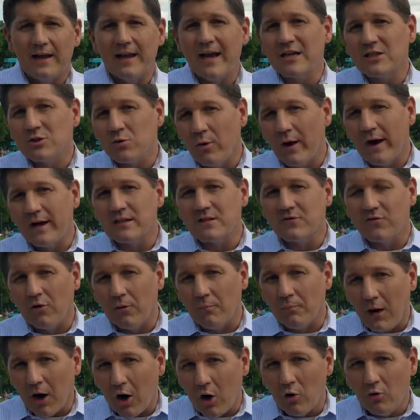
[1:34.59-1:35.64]
And x-rays
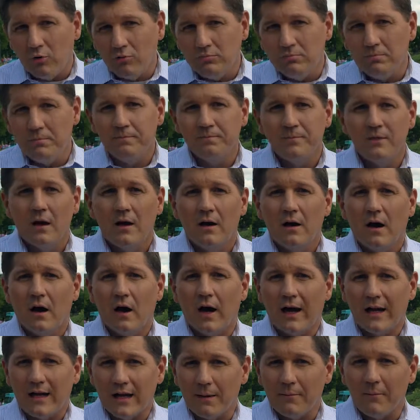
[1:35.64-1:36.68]
for bone
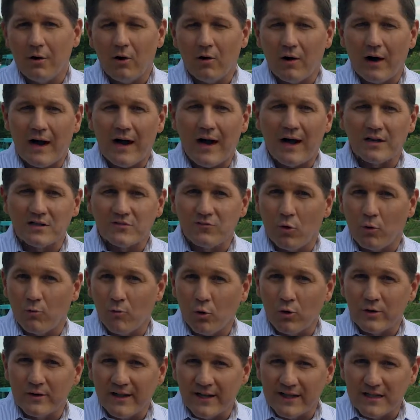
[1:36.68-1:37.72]
uh, and MRIs for
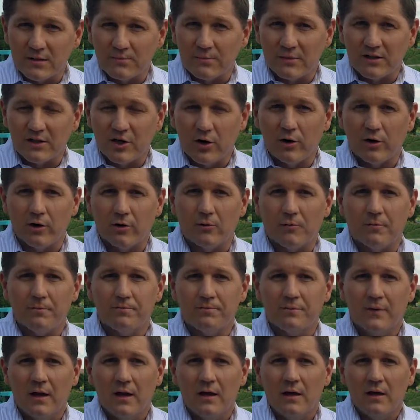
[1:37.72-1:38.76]
more disc material.
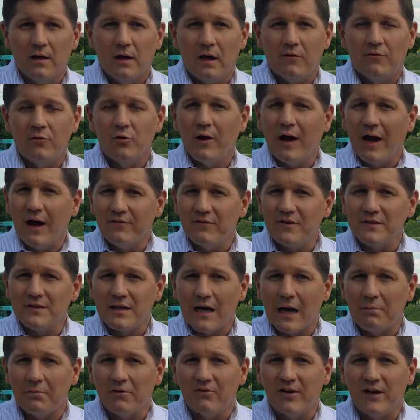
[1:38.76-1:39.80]
If you have this
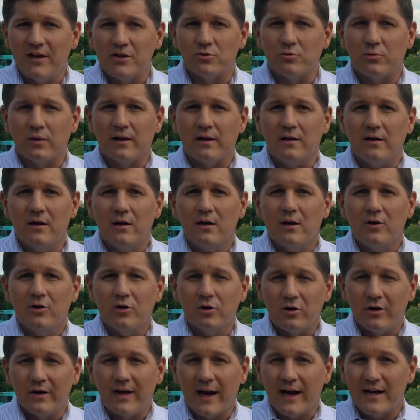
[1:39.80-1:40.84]
type of injury,
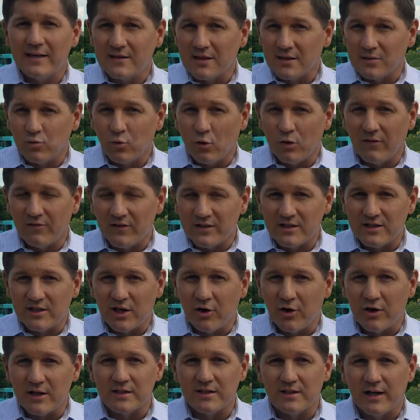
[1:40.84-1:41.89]
your case is one of a
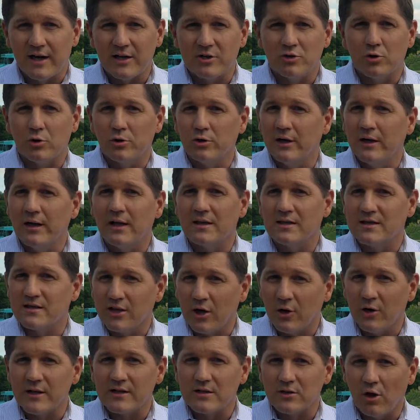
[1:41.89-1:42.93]
serious nature and you need a
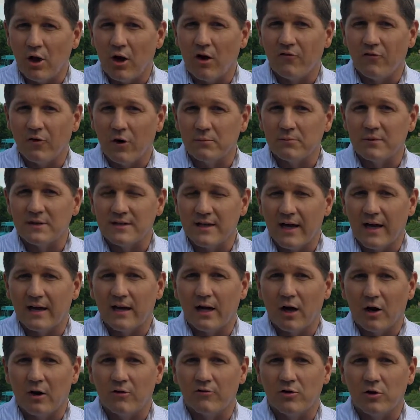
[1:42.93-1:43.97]
serious law firm to
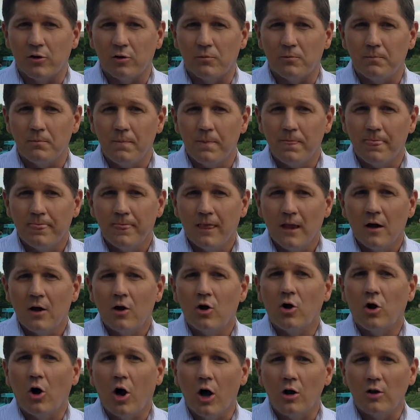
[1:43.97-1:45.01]
take care of you.
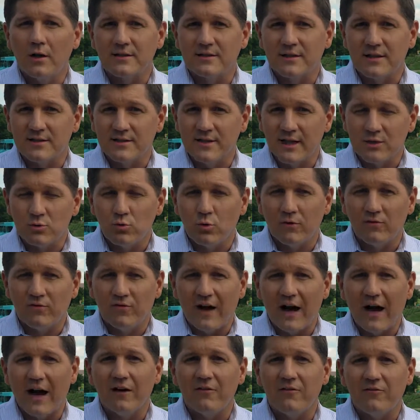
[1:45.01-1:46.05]
Call us at
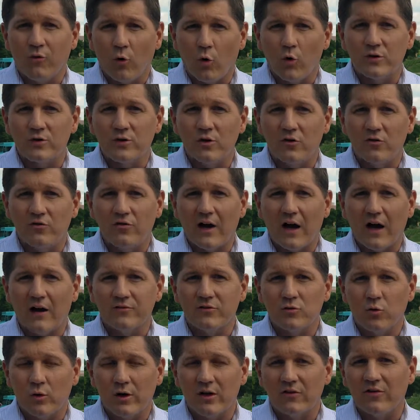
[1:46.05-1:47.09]

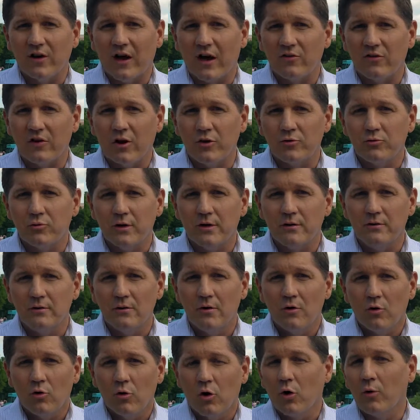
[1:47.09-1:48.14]

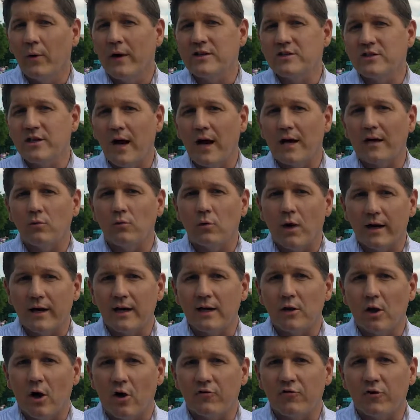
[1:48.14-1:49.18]
615-425-2500 or reach out at
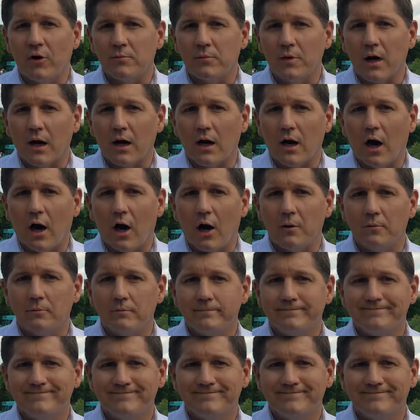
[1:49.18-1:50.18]
rockylawfirm.com.